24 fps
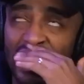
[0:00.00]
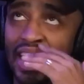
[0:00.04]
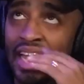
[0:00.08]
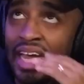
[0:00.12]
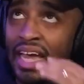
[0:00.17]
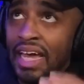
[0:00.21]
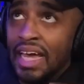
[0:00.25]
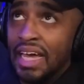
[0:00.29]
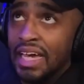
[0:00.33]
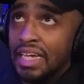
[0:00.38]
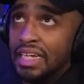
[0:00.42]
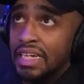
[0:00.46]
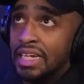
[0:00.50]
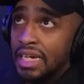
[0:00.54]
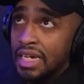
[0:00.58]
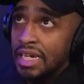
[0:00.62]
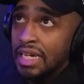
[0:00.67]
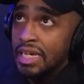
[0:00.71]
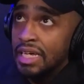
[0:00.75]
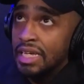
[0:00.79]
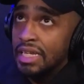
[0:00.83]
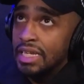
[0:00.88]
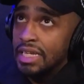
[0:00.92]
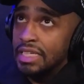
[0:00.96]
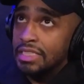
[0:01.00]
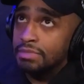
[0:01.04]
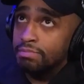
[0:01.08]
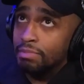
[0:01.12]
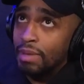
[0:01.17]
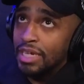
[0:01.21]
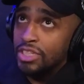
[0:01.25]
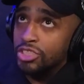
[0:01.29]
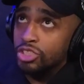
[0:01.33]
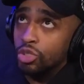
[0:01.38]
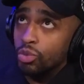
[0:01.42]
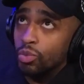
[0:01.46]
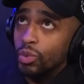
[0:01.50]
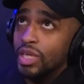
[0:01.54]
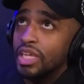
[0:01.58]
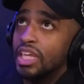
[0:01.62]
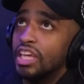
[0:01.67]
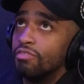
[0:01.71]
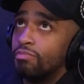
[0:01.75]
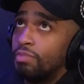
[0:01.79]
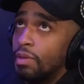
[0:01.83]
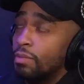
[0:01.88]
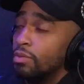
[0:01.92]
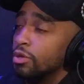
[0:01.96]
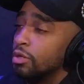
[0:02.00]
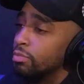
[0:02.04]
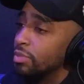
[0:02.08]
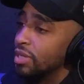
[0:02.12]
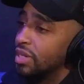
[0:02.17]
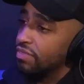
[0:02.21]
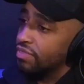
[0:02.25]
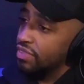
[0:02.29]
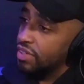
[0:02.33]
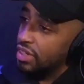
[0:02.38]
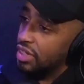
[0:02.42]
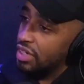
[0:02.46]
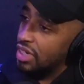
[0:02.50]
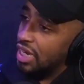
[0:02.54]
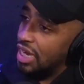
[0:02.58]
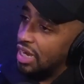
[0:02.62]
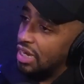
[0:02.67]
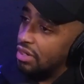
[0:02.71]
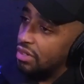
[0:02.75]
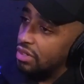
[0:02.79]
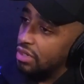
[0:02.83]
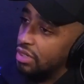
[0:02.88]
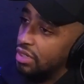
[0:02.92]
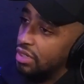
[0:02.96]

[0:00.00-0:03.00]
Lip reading: And let's make sure we give people the benefit of the doubt,